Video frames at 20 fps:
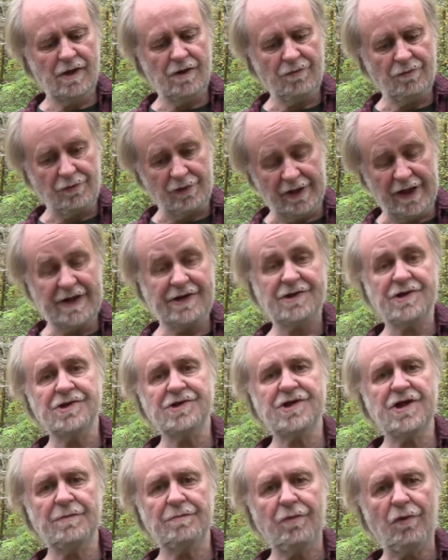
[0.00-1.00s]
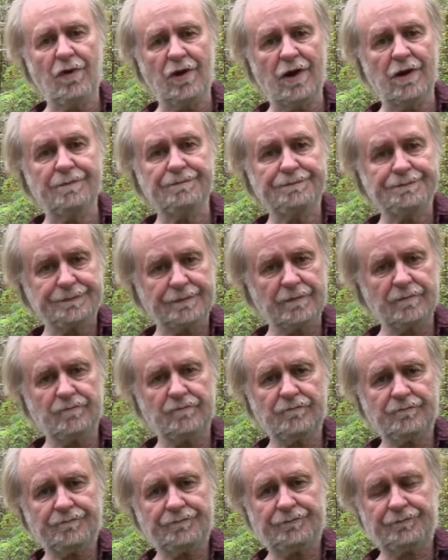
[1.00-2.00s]
relationship world,
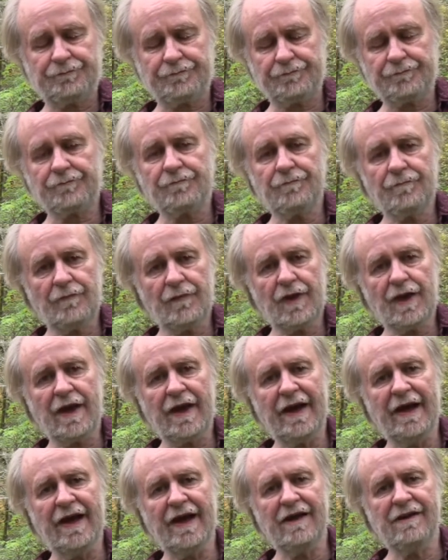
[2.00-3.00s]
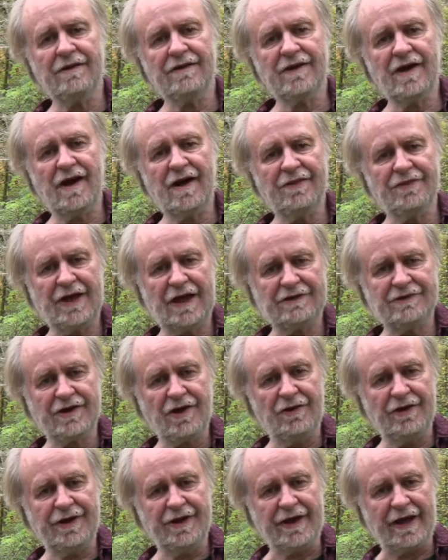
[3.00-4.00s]
and that's
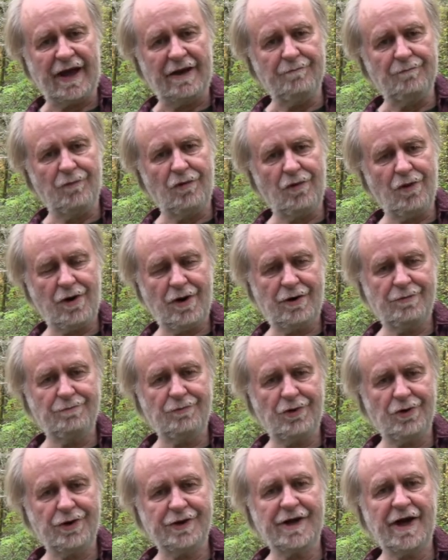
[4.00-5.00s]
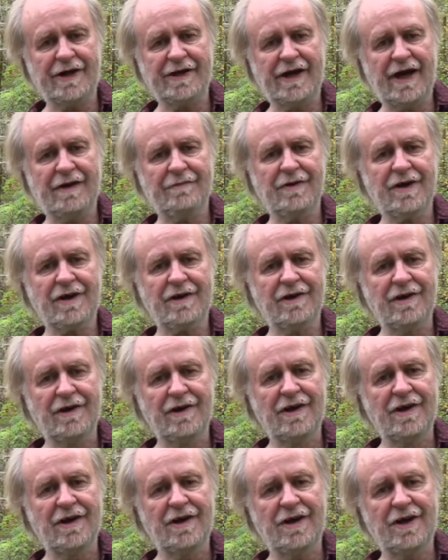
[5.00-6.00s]
going to get more and more dynamic,
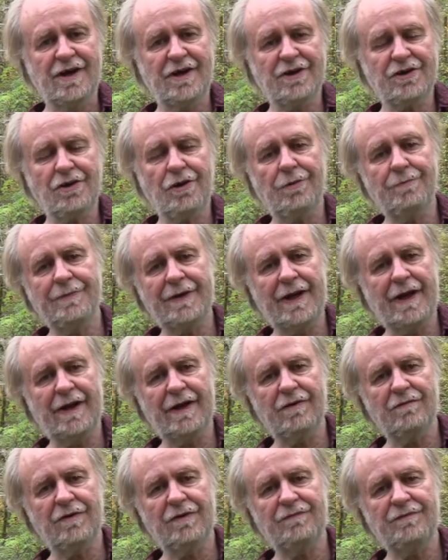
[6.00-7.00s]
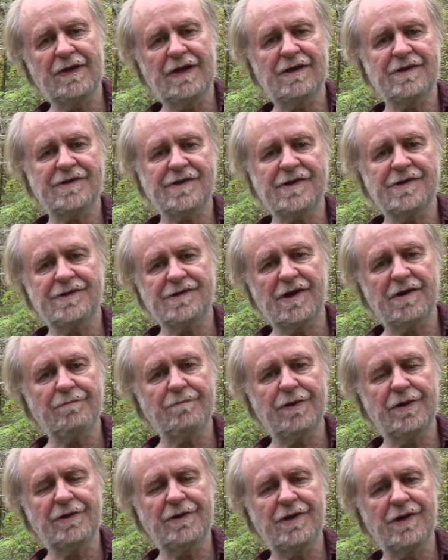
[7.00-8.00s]
culminating with Venus conjunct
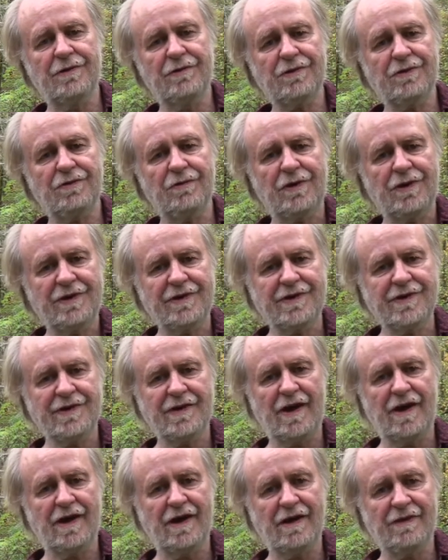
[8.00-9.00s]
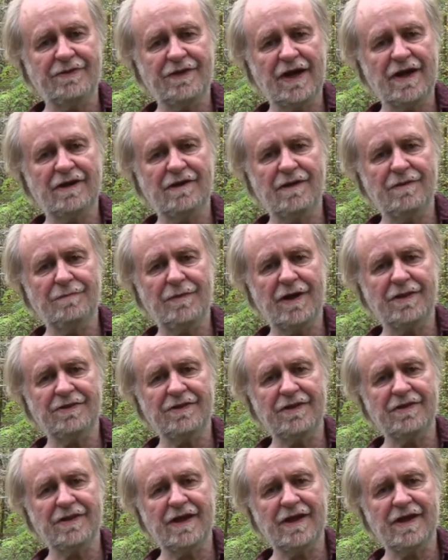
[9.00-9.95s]
Pluto towards the end of the month,